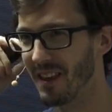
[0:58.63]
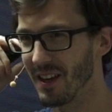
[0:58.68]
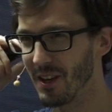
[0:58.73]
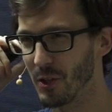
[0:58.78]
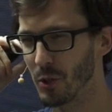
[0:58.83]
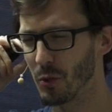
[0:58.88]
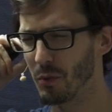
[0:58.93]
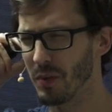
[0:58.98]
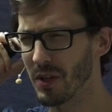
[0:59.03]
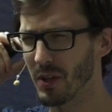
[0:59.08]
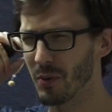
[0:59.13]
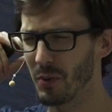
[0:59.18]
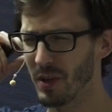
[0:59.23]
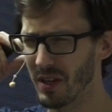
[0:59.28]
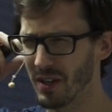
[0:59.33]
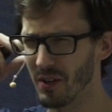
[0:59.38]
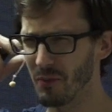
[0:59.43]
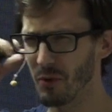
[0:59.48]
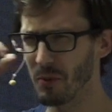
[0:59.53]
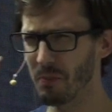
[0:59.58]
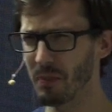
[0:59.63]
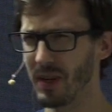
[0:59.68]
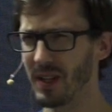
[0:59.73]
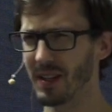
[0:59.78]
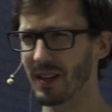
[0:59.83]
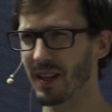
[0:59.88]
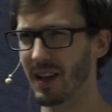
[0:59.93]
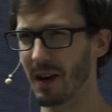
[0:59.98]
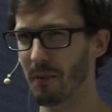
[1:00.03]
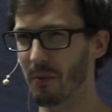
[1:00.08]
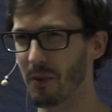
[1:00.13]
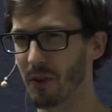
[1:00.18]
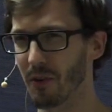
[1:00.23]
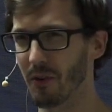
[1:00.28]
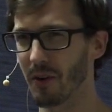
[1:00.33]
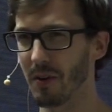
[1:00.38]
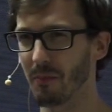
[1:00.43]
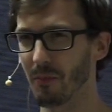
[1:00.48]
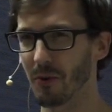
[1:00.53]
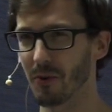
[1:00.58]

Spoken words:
Should we quickly repeat the CAP theorem,